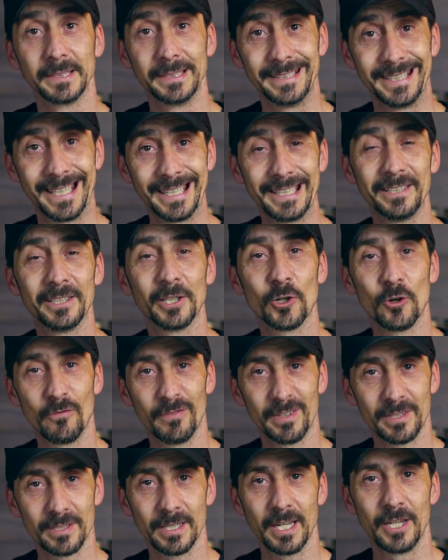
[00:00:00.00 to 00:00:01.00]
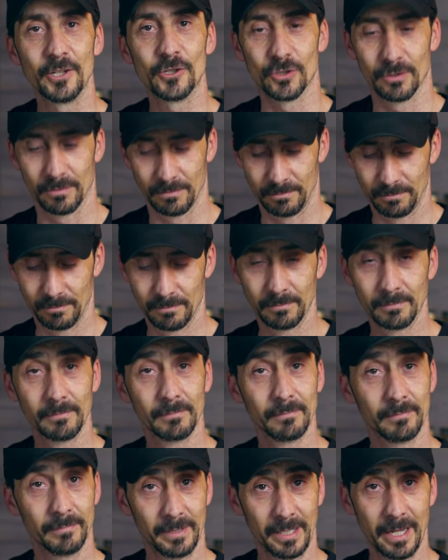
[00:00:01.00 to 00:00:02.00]
Get in the conversation.
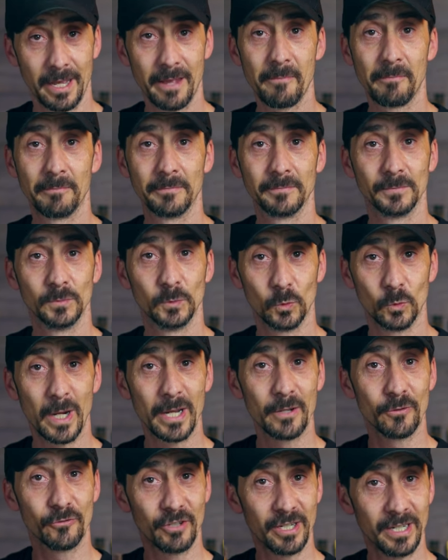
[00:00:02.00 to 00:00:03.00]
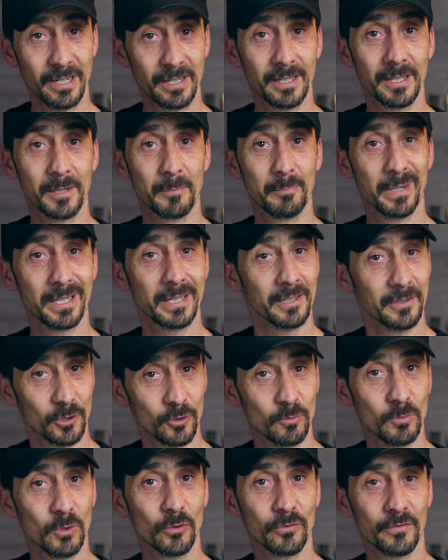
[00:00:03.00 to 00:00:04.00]
Yeah? While you're drinking banana
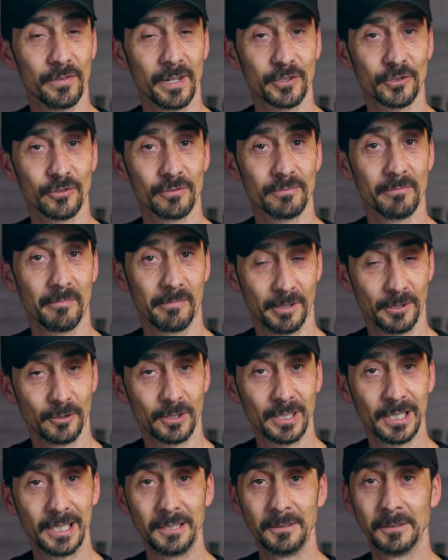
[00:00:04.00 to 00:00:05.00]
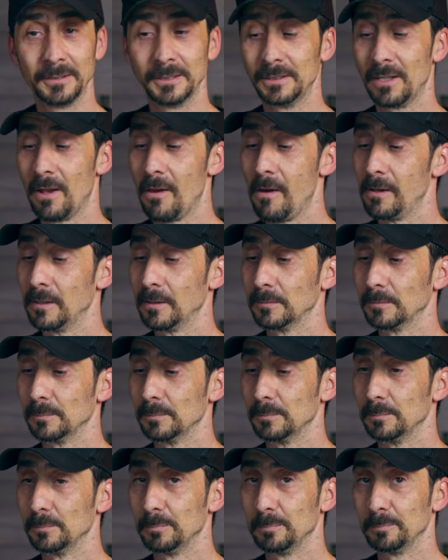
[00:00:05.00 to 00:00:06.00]
rum old fashioned, okay?
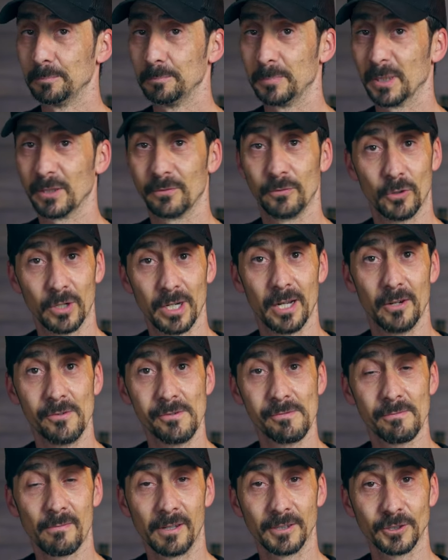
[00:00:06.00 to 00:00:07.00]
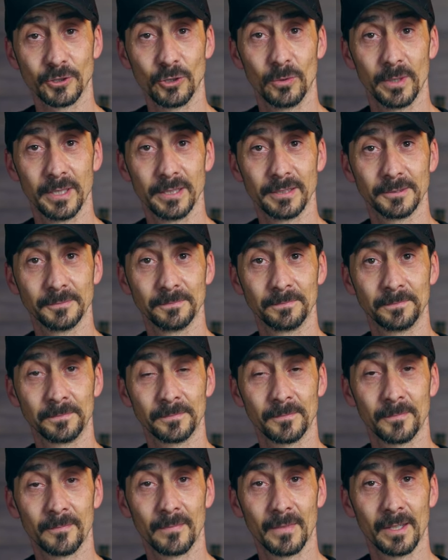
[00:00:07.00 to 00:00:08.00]
But for now, as always,
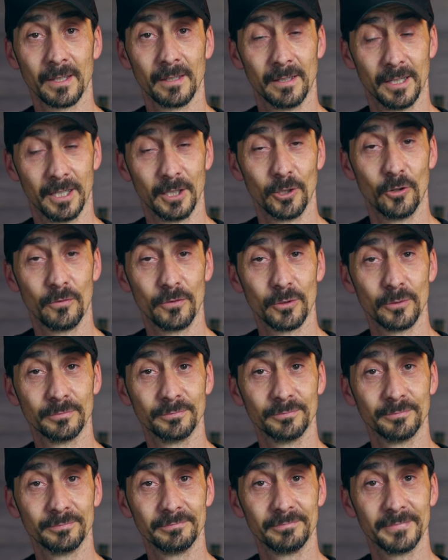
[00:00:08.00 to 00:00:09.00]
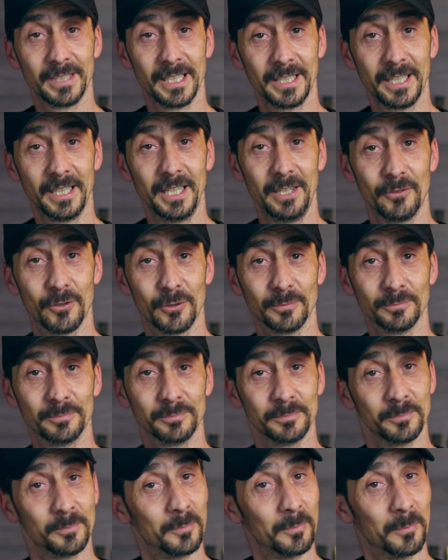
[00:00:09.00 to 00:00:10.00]
I love you and I leave you.
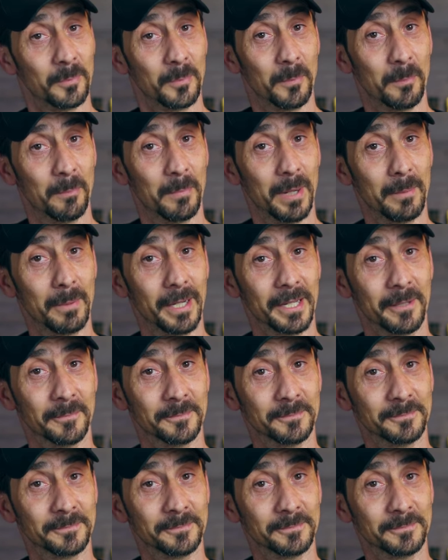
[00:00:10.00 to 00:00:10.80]
Bye-bye.